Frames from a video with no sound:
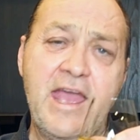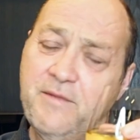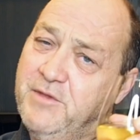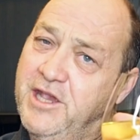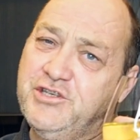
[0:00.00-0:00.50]

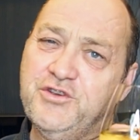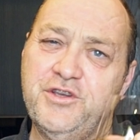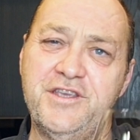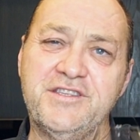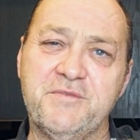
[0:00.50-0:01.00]
and make sure
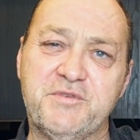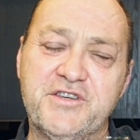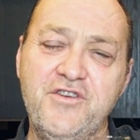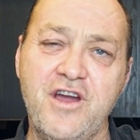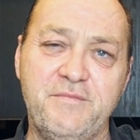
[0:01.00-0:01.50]
you
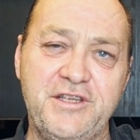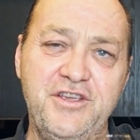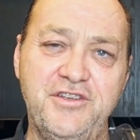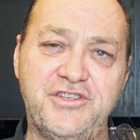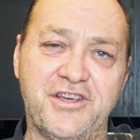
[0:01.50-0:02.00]
subscribe at
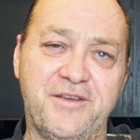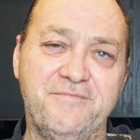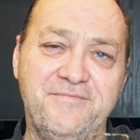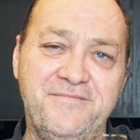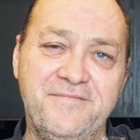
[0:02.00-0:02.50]

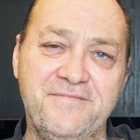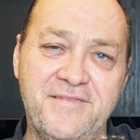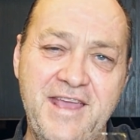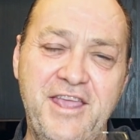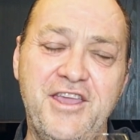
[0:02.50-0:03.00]
YouTube.
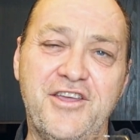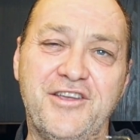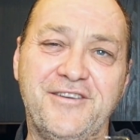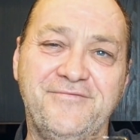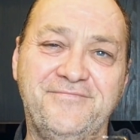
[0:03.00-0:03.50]
Thank you.